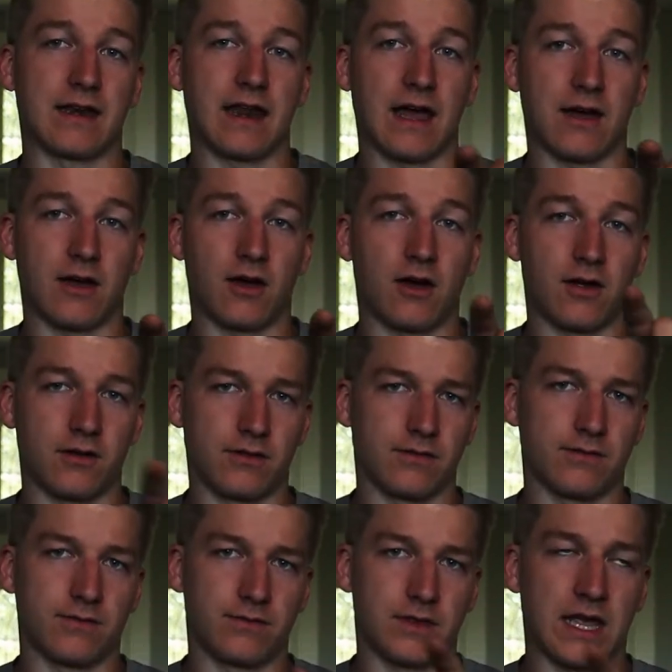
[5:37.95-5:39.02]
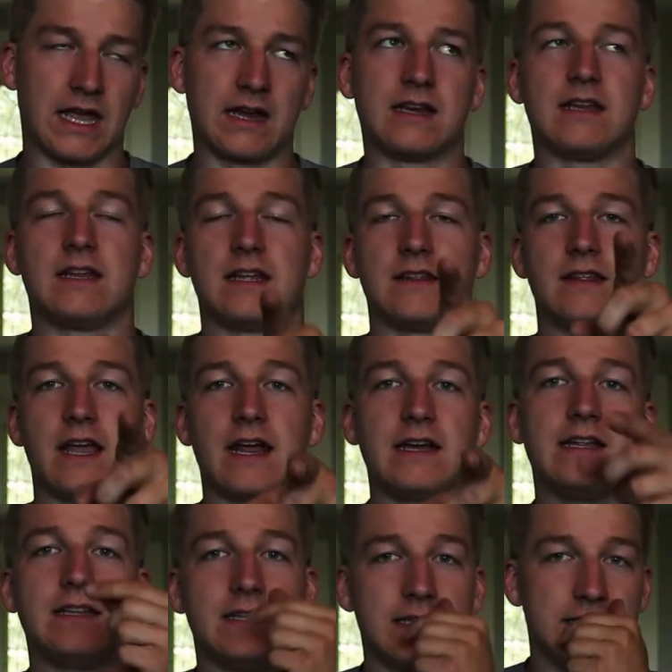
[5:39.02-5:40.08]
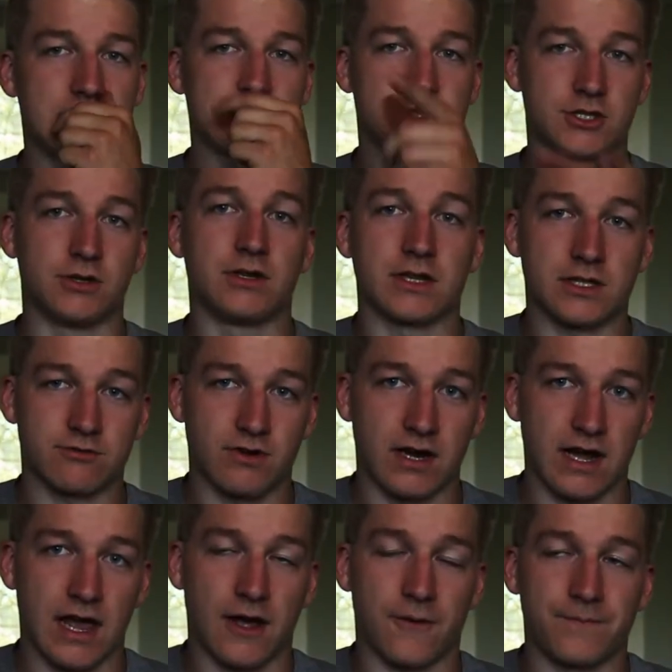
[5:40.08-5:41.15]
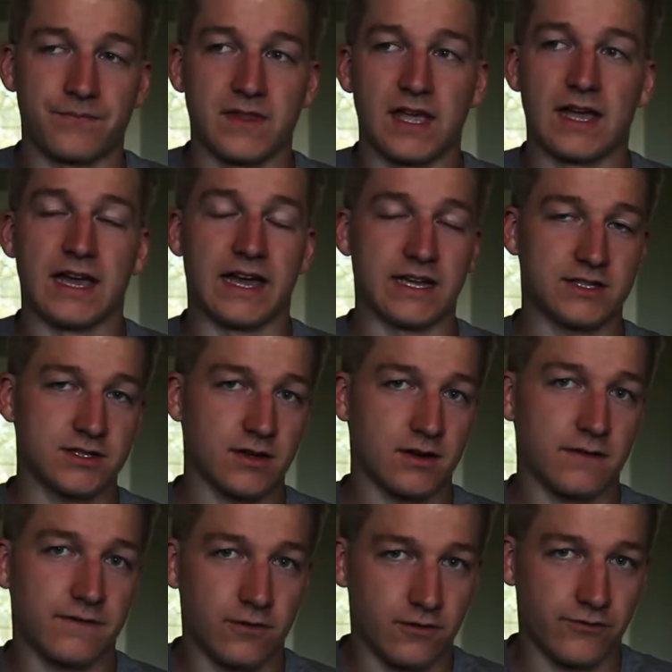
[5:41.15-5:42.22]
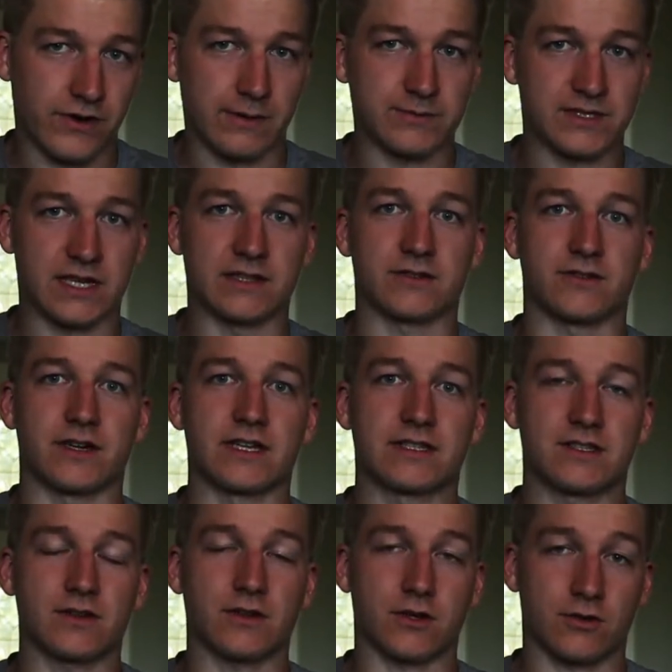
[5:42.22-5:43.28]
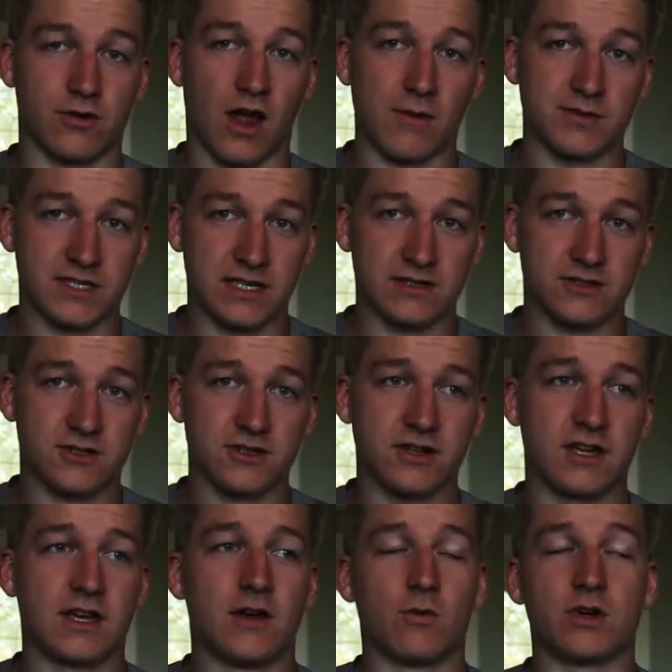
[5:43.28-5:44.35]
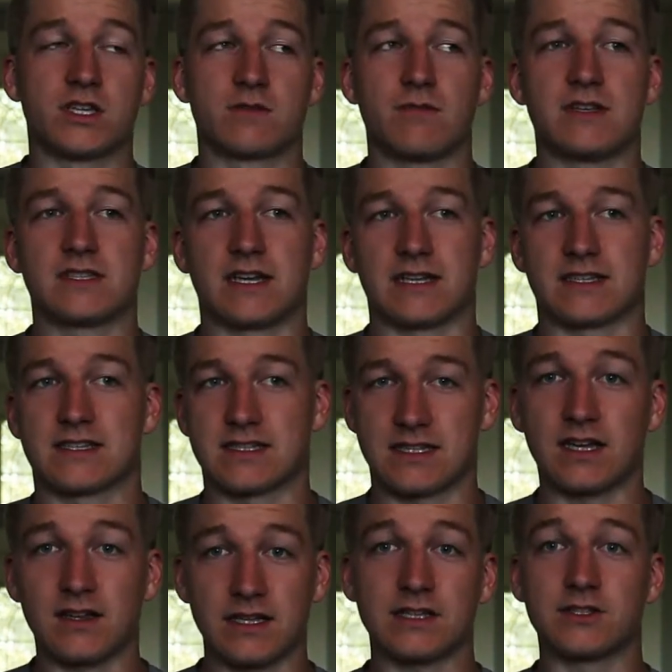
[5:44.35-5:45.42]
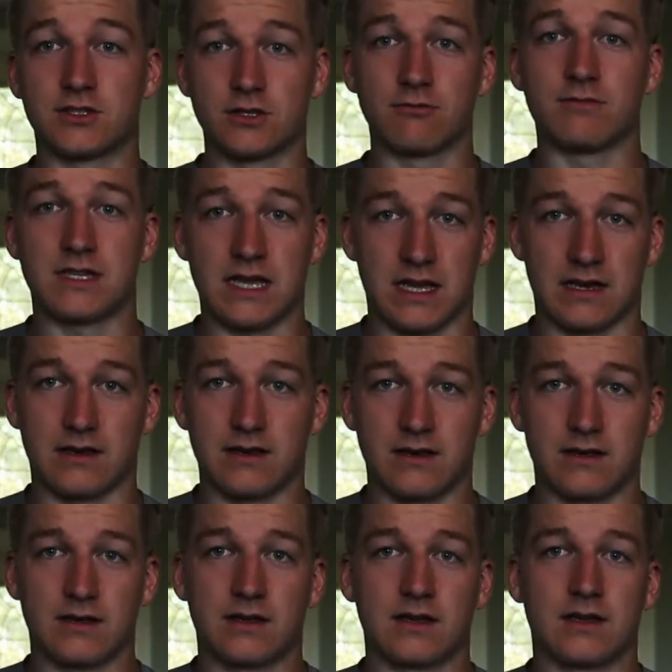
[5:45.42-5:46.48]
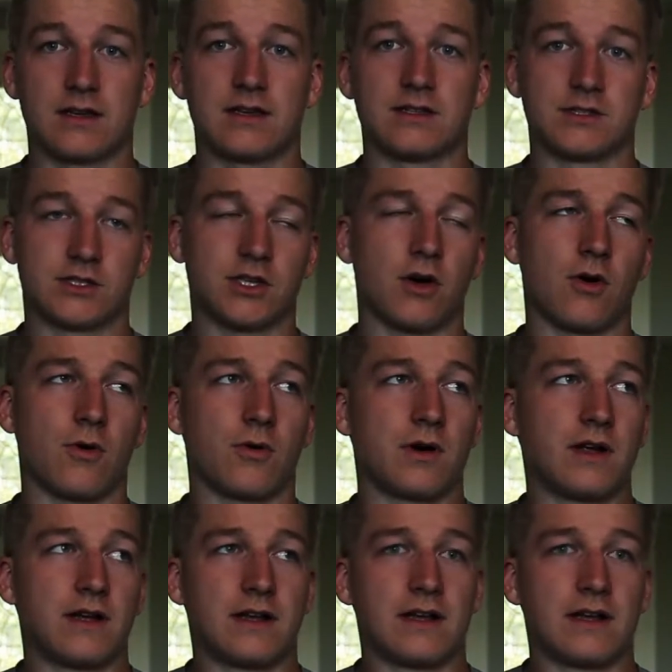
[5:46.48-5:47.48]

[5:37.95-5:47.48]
Now on the 80D, the 80D that's shooting this right now, it's not a full frame sensor. It's still a crop sensor, which means that it still is zoomed in. So